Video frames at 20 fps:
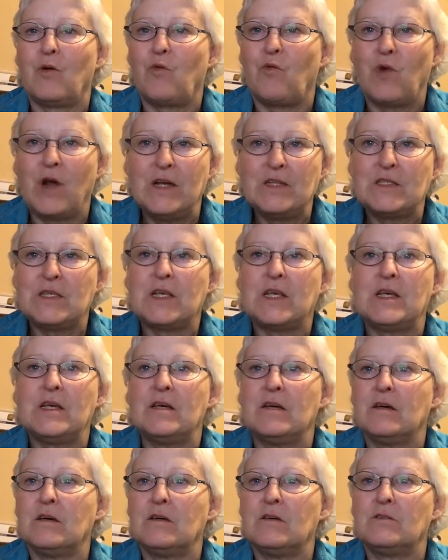raising
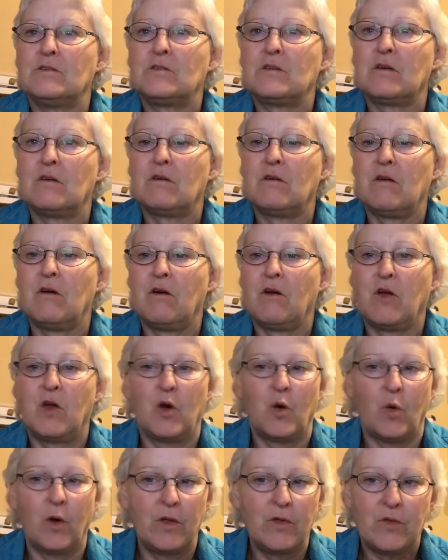kids,
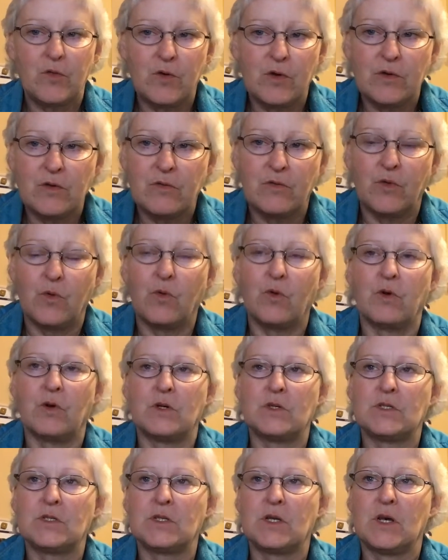going through a
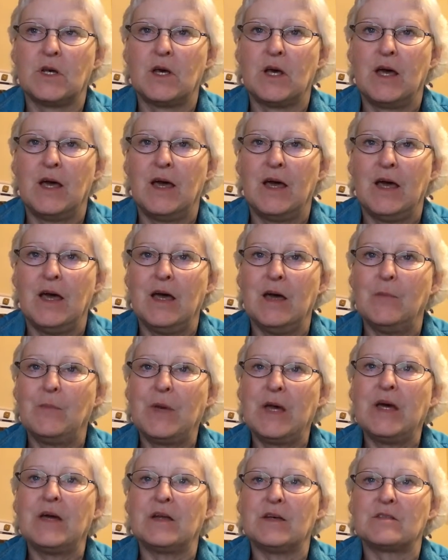divorce,
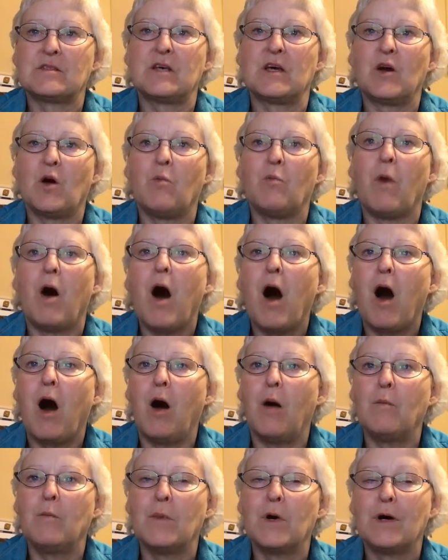and being a single
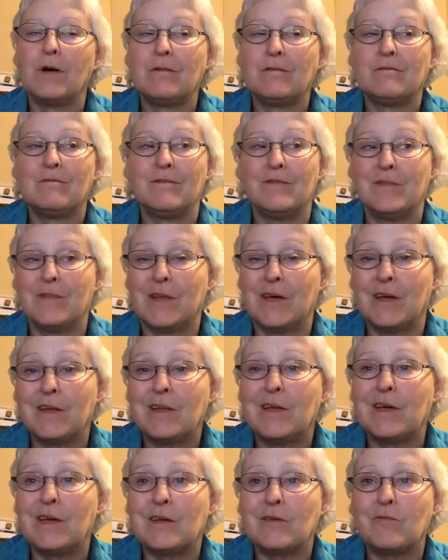mom,
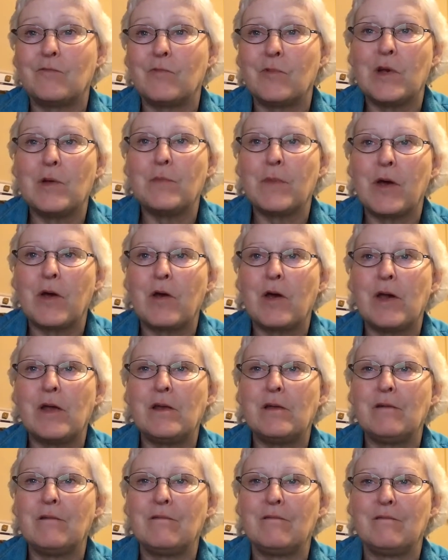then getting
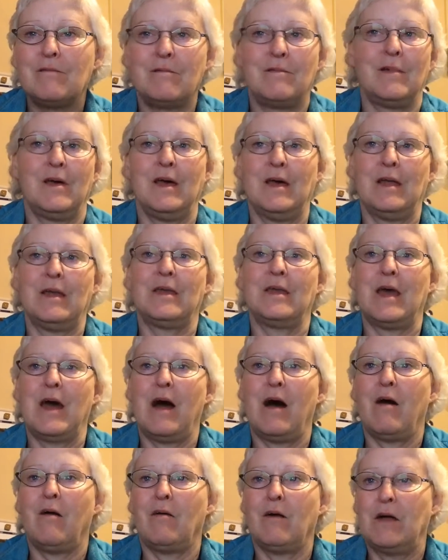remarried, and
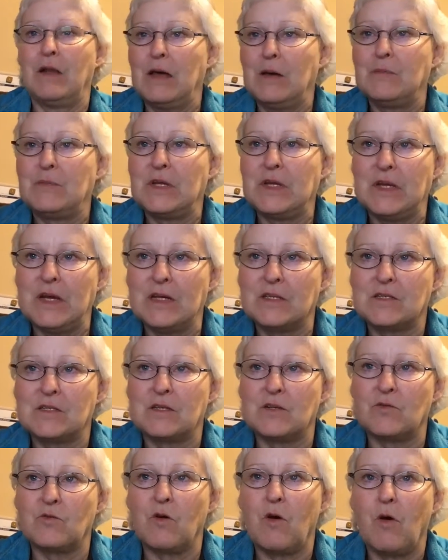now an empty nest
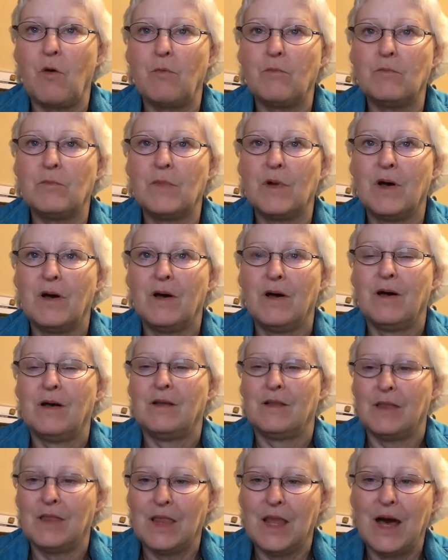syndrome.
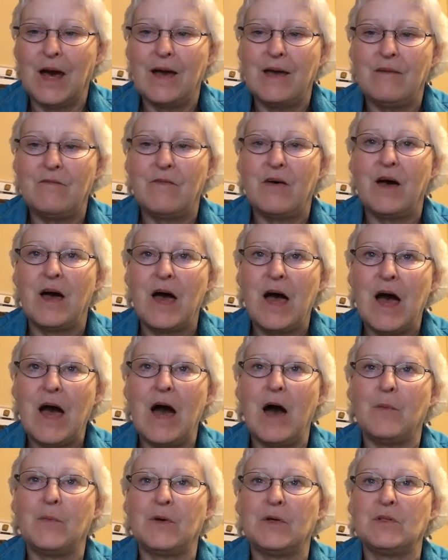Life
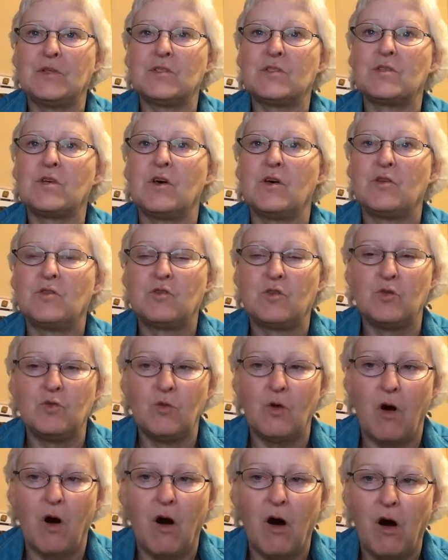happens
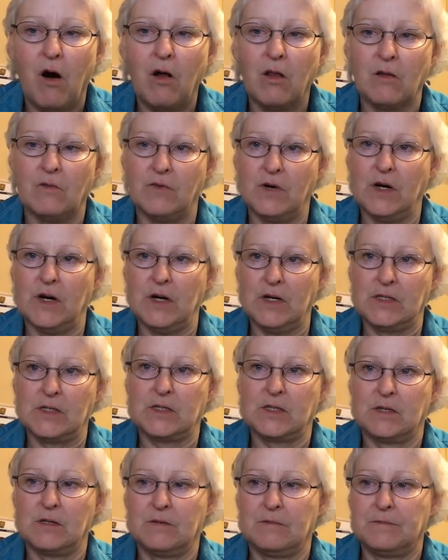to all of
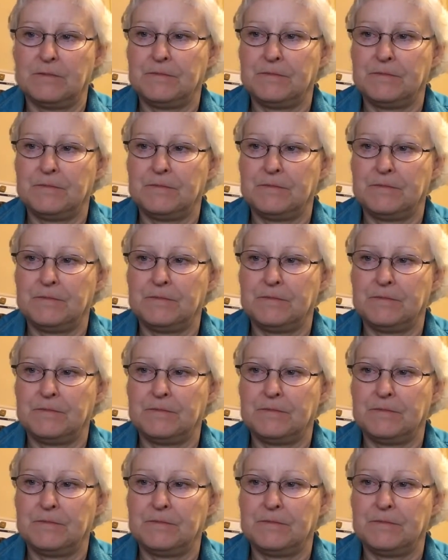us.